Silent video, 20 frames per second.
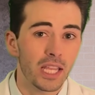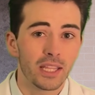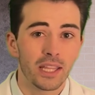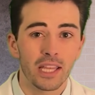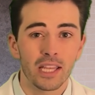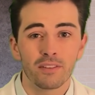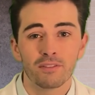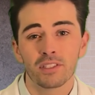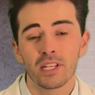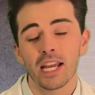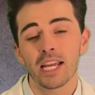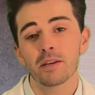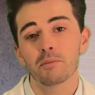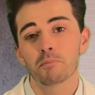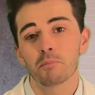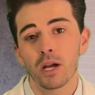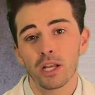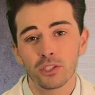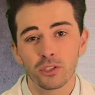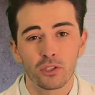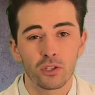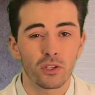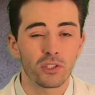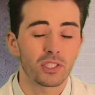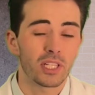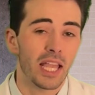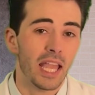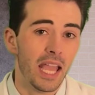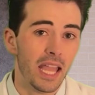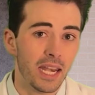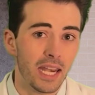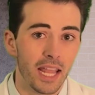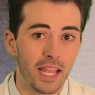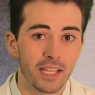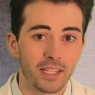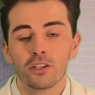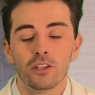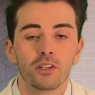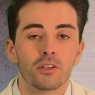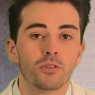they have tight muscles, headache,
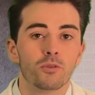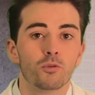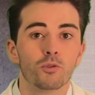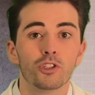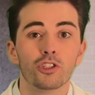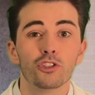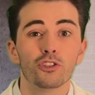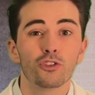when you're